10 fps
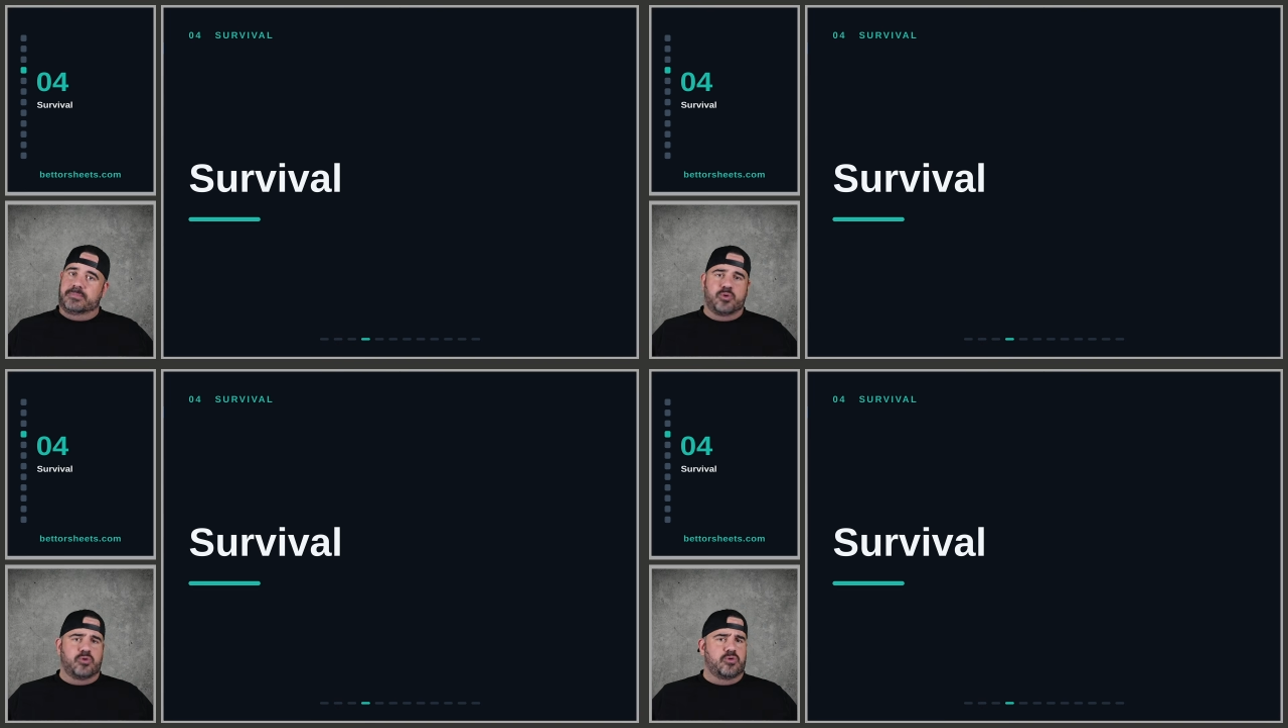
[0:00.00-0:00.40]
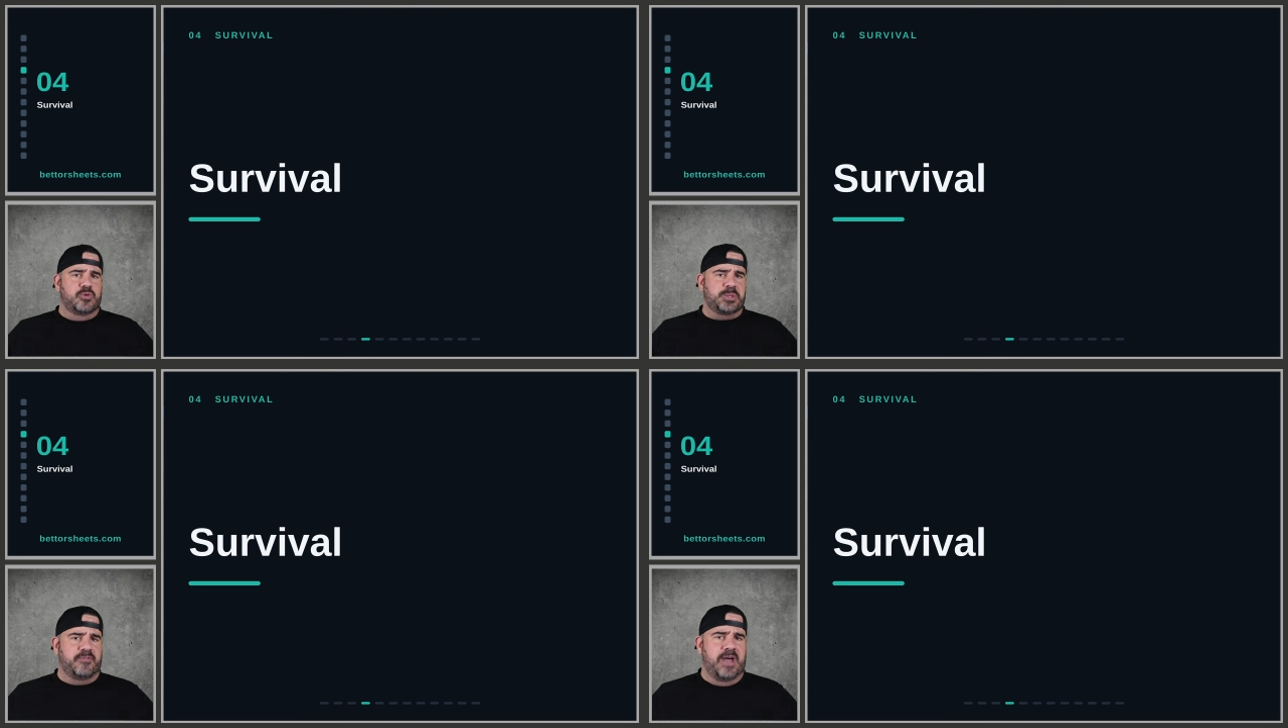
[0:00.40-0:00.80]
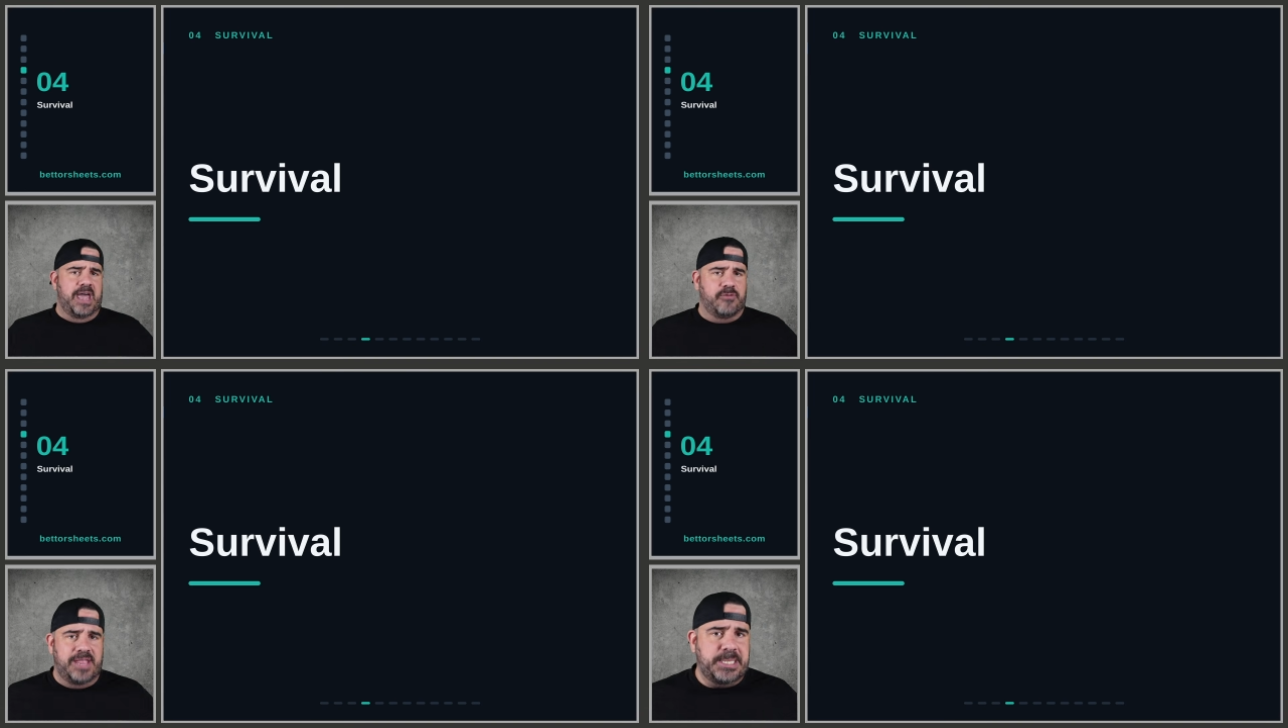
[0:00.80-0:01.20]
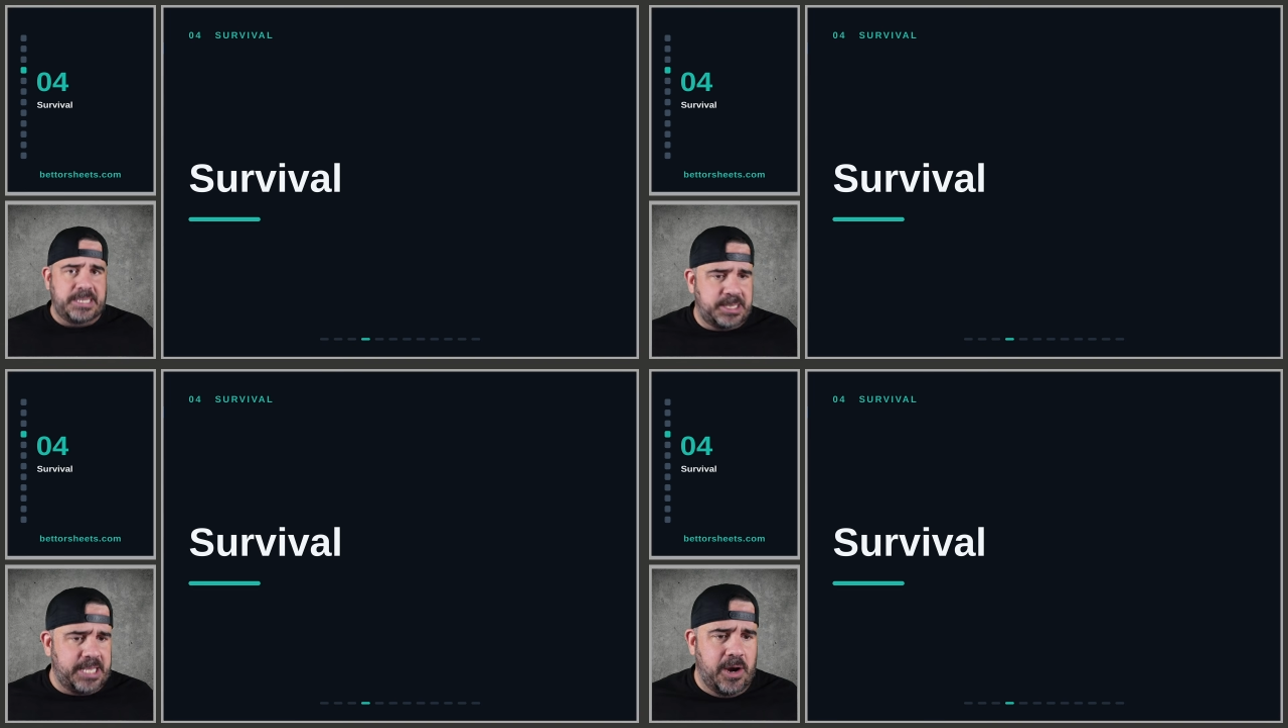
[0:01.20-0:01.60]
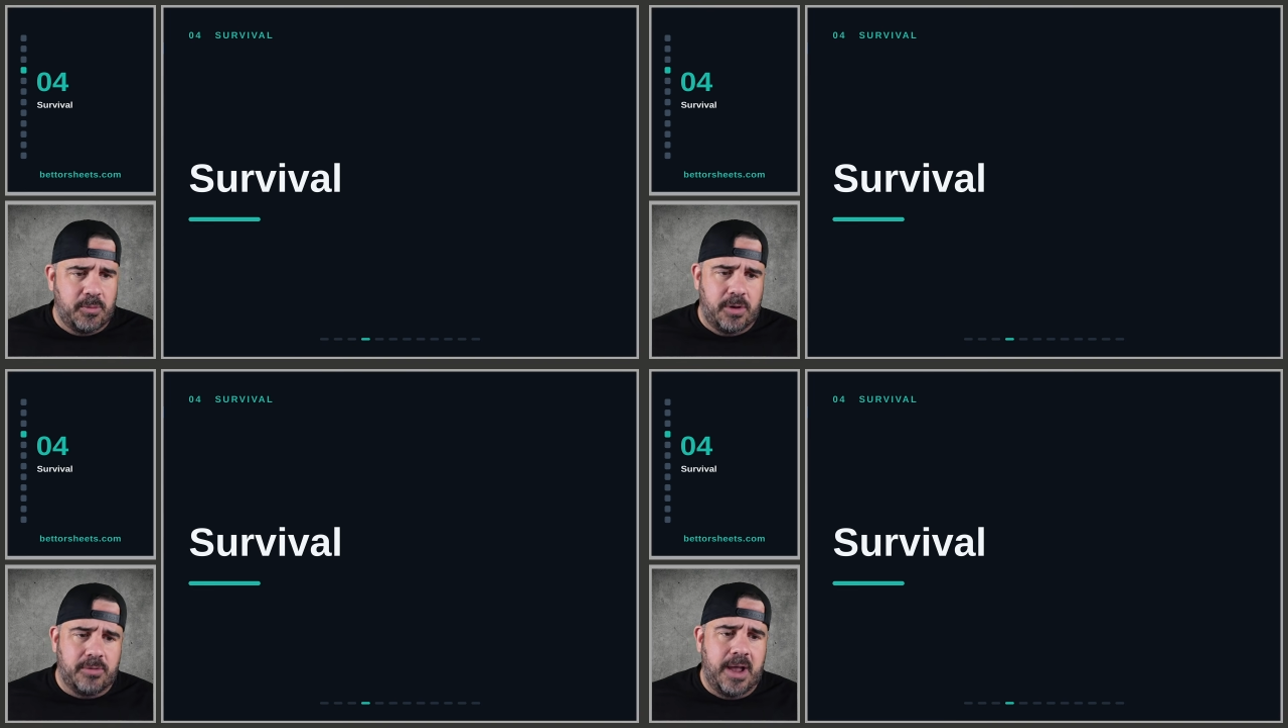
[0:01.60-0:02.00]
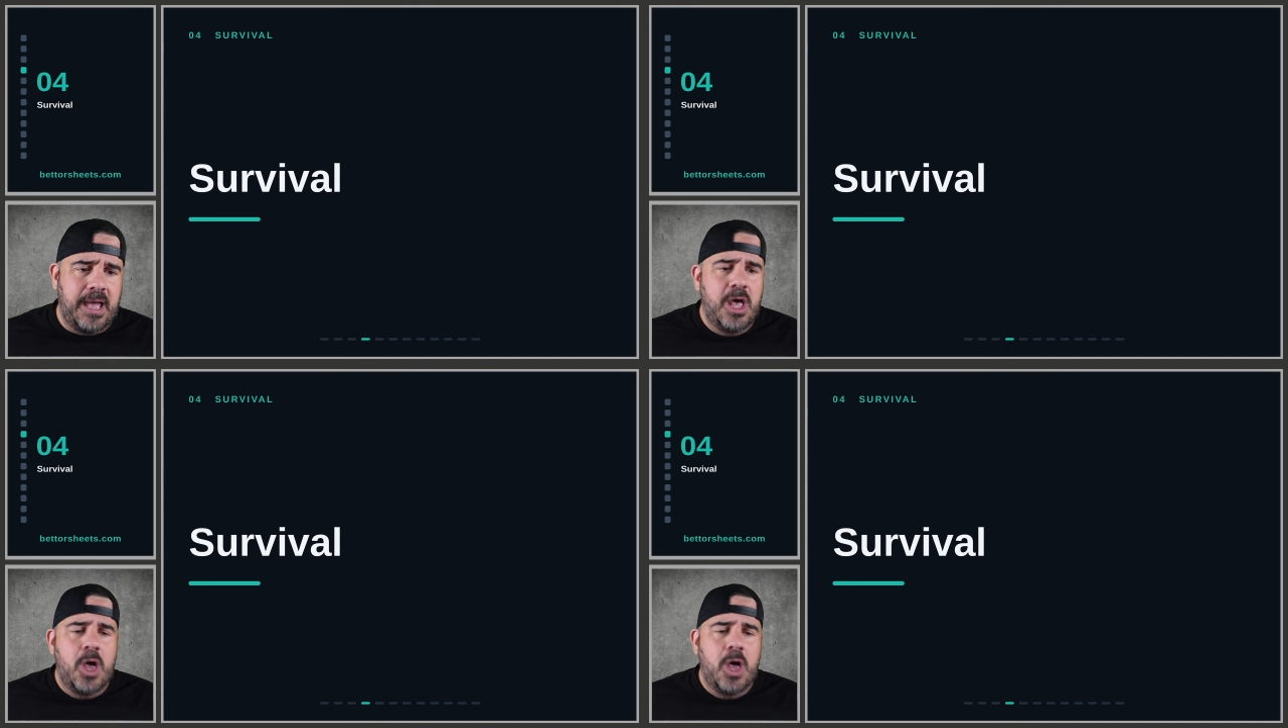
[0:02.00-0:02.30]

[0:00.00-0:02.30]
Ooh, survival. That's a scary one, right?